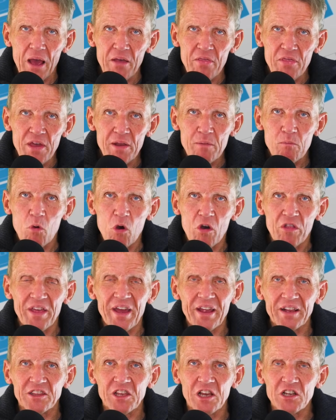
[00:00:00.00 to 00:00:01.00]
And then what
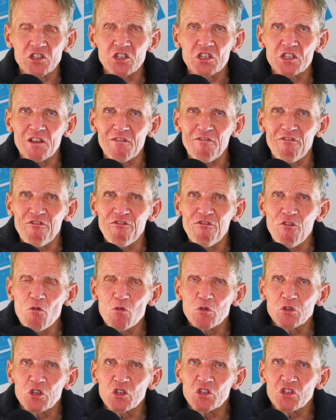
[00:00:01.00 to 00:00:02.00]
that does is it
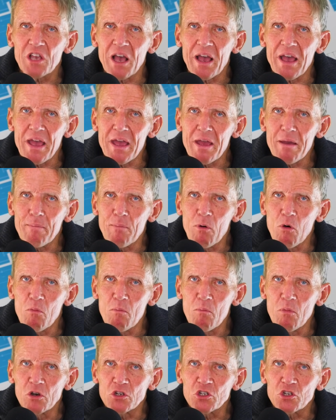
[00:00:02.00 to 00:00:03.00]
forces that
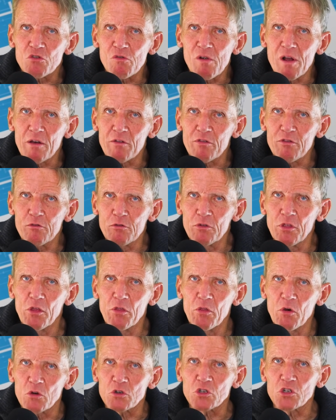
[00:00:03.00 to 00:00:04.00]
airborne moisture out through the
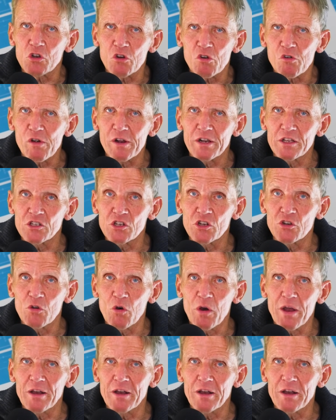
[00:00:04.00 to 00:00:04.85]
nooks and crannies in your